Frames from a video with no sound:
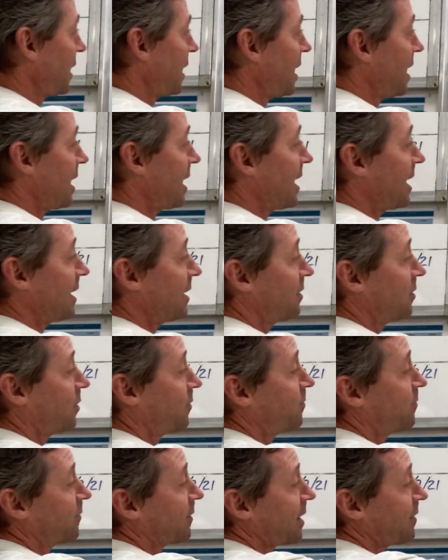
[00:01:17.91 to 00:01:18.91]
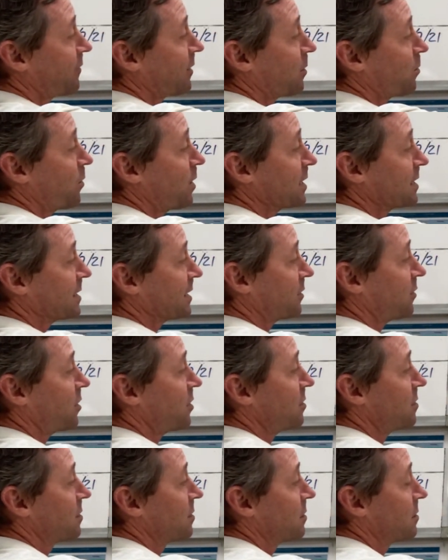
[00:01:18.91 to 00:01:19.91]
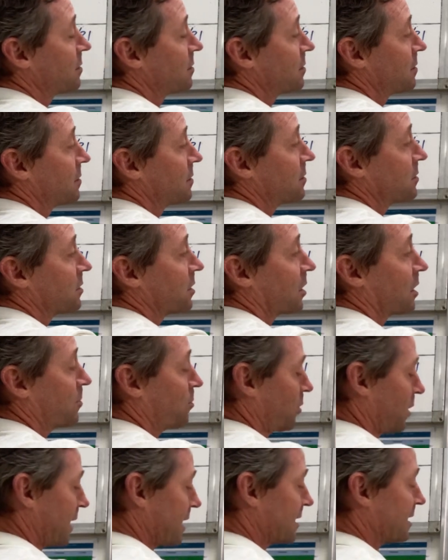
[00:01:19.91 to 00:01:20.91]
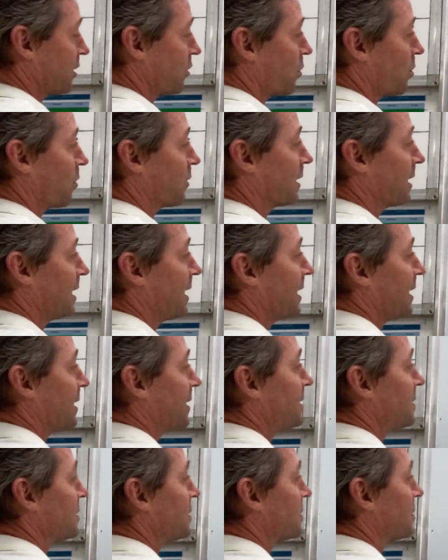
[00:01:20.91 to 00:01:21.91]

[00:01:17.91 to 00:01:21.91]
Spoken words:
and I've covered up 1 0, so I'm going to put that 0 on the end.